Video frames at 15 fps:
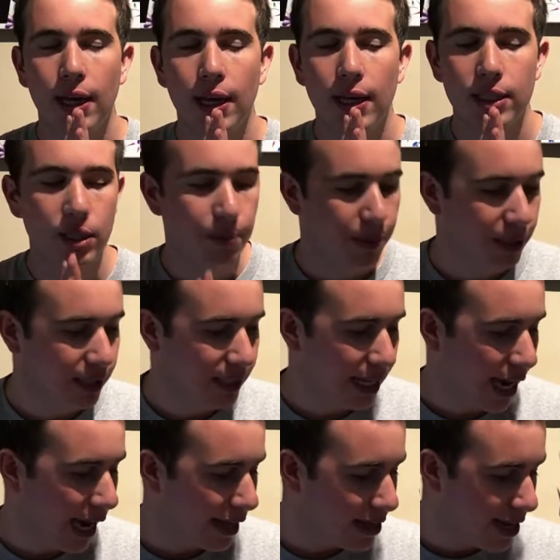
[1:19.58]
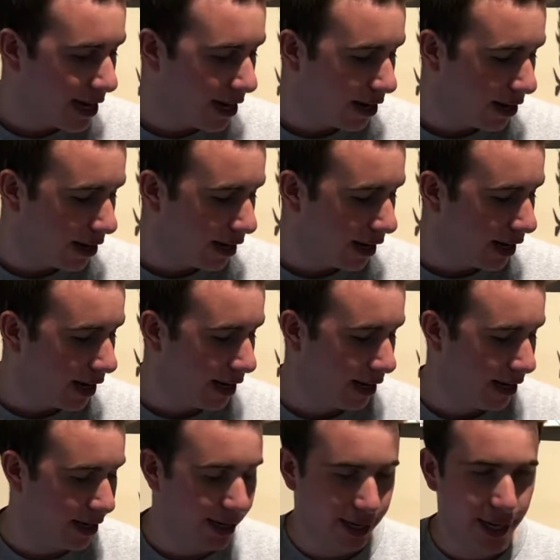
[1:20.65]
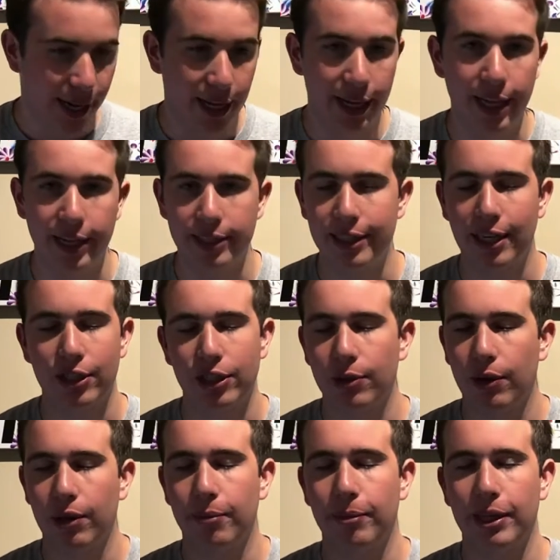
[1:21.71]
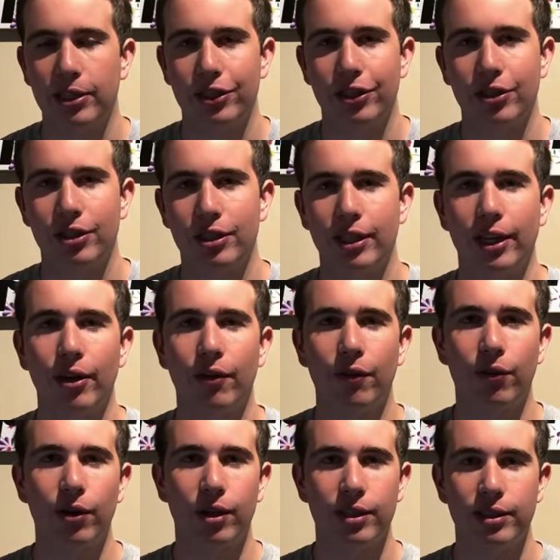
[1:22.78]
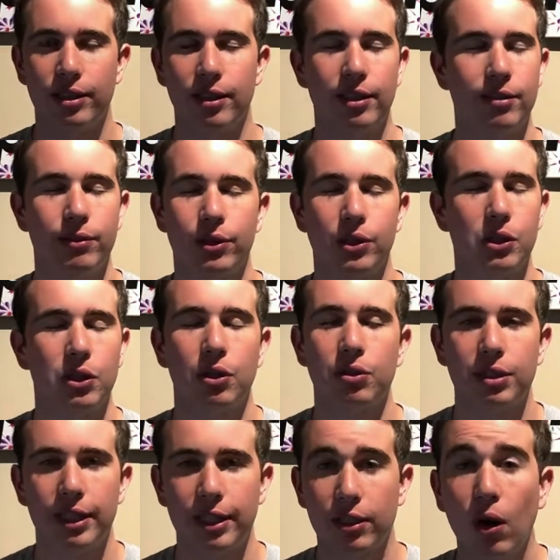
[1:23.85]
So pretty sad there, and I didn't get it, and it's actually one of the best shirts to go for because it was just so sick.